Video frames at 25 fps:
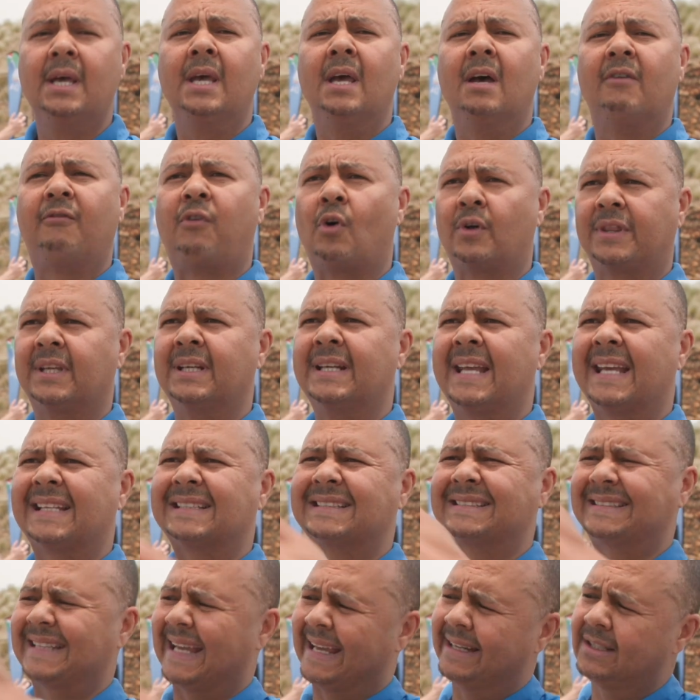for the
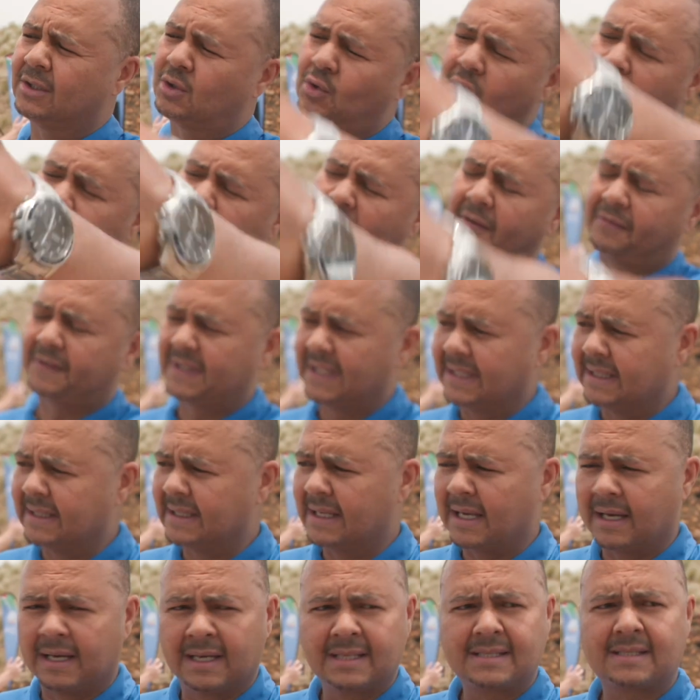next 10 to 15
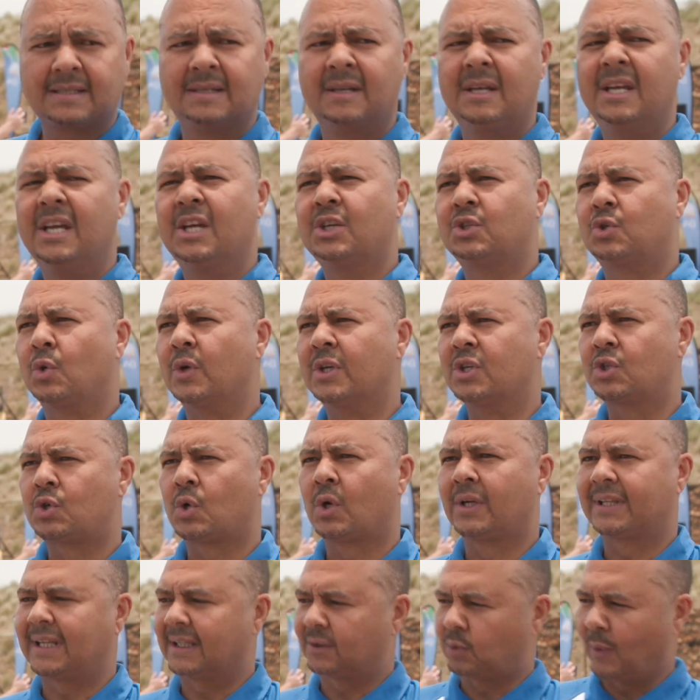years to
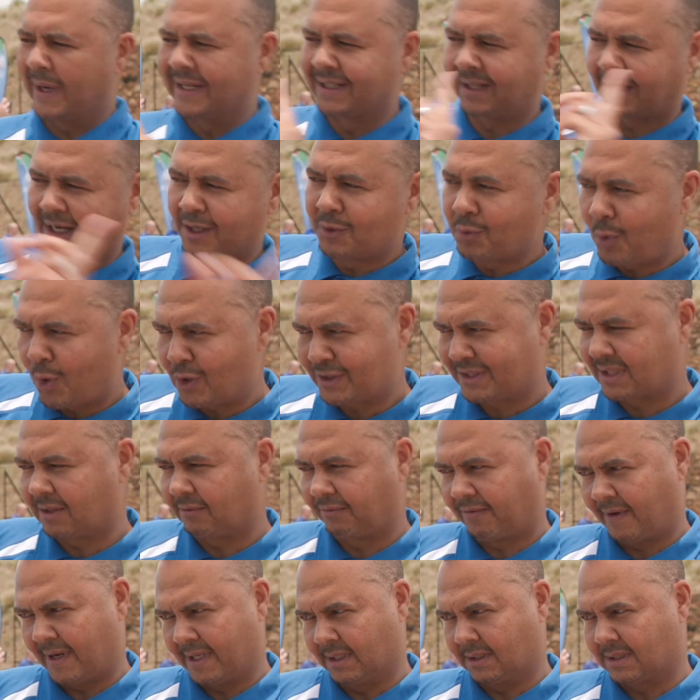ensure that when rainwater
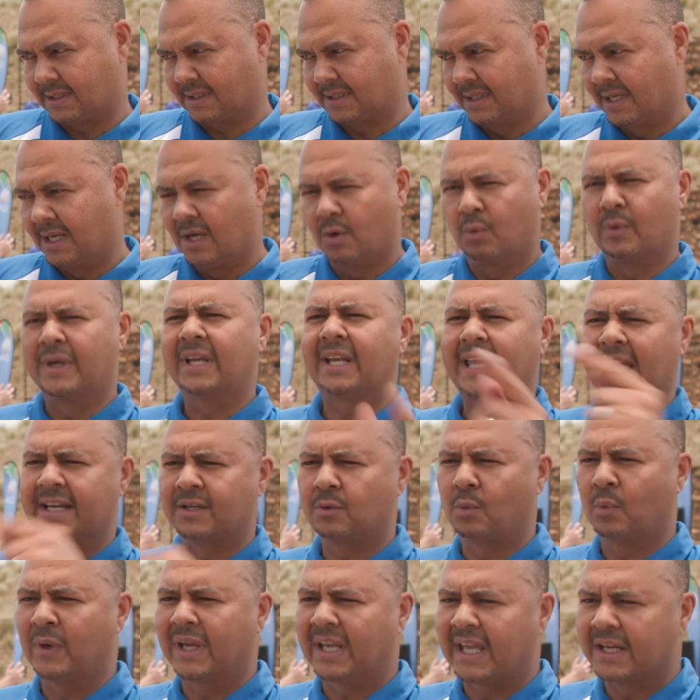fails, we
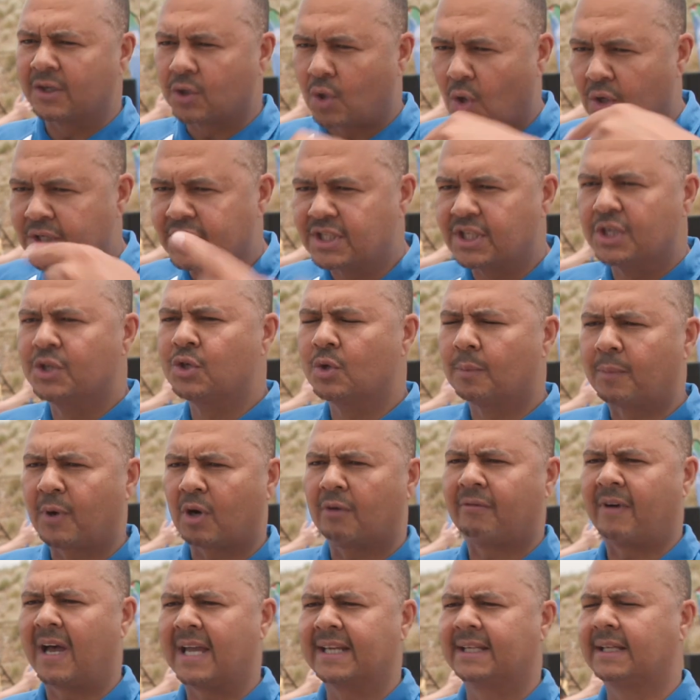can continue
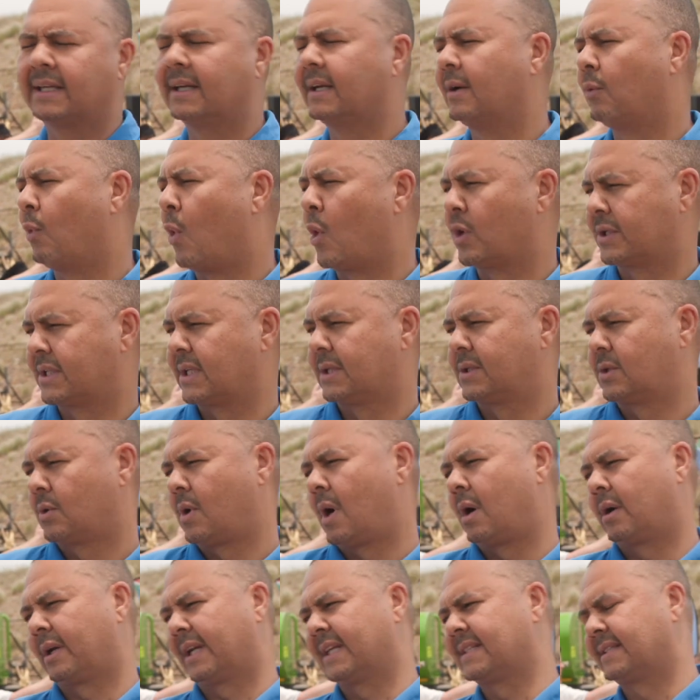providing water to
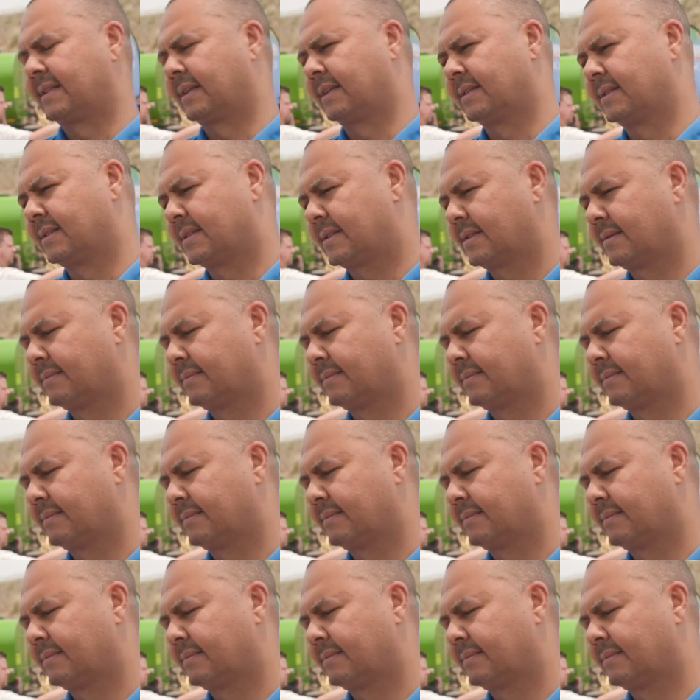our residents.